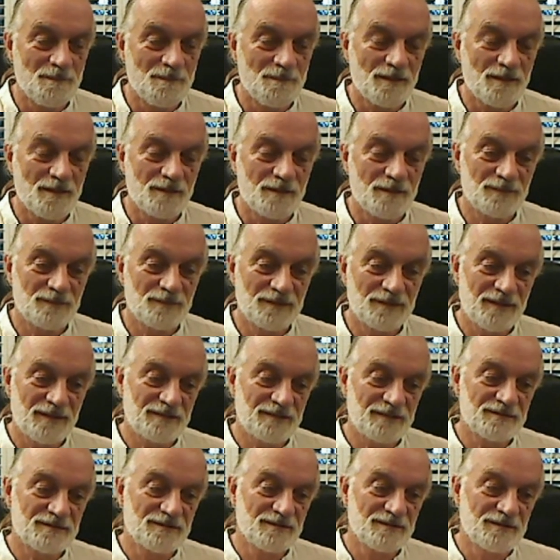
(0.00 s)
But
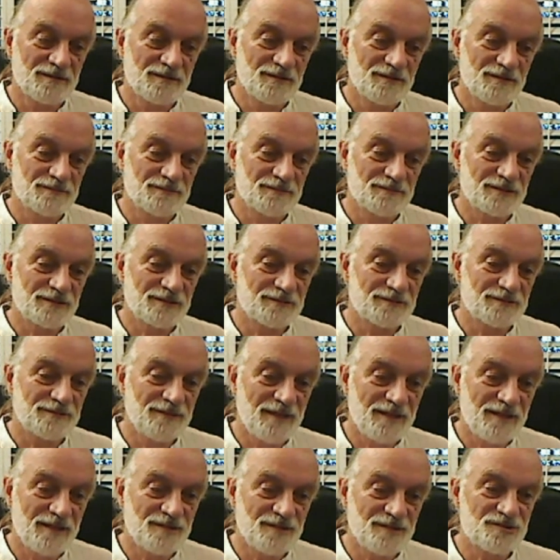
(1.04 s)
that, what
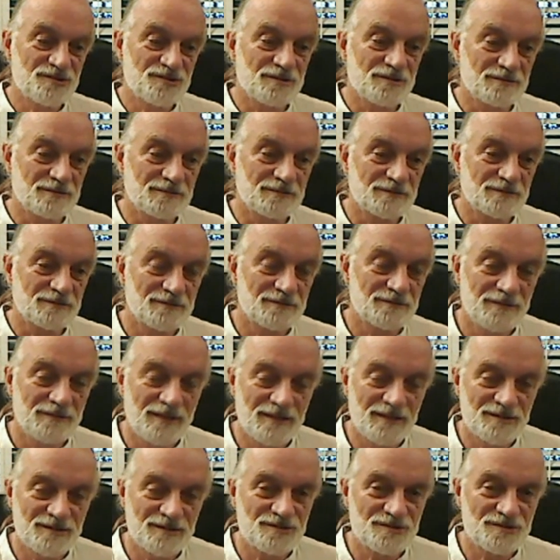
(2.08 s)
creates you
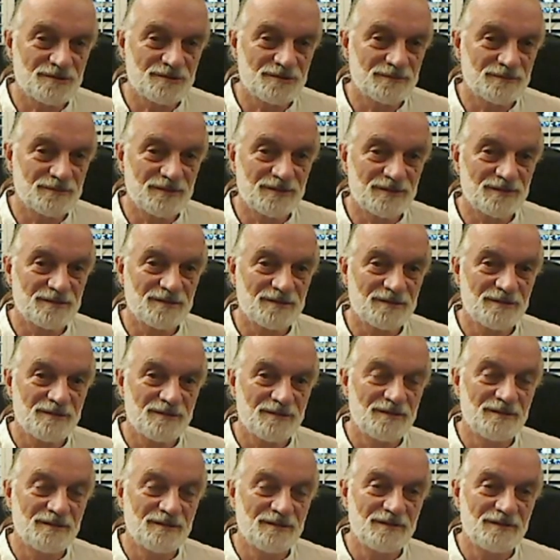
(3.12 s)
with
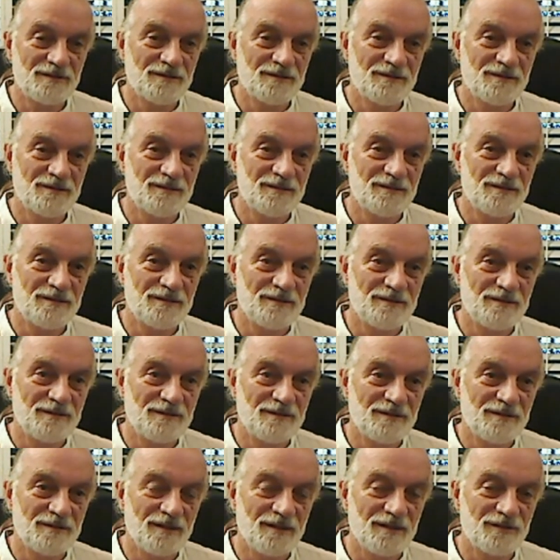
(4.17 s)

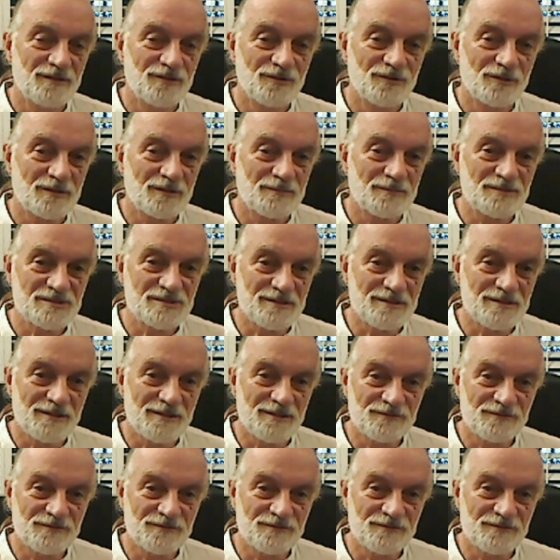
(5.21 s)
enormous love.